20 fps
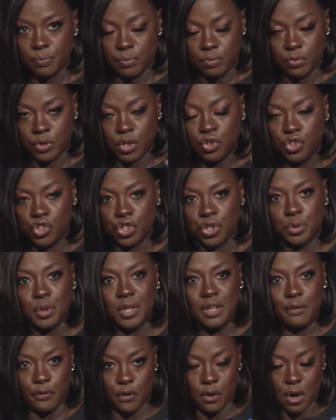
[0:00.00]
The
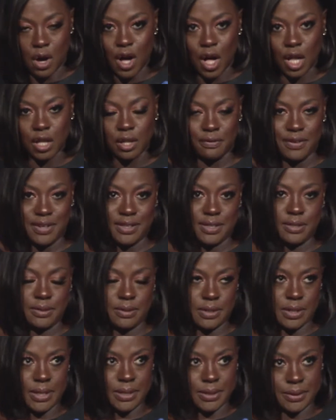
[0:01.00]
journey for all of
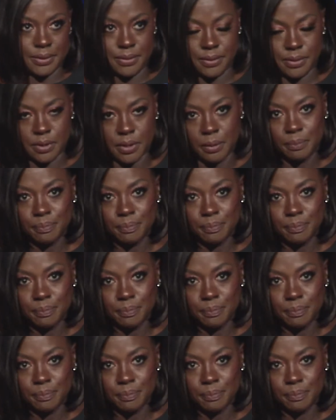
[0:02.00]
us is,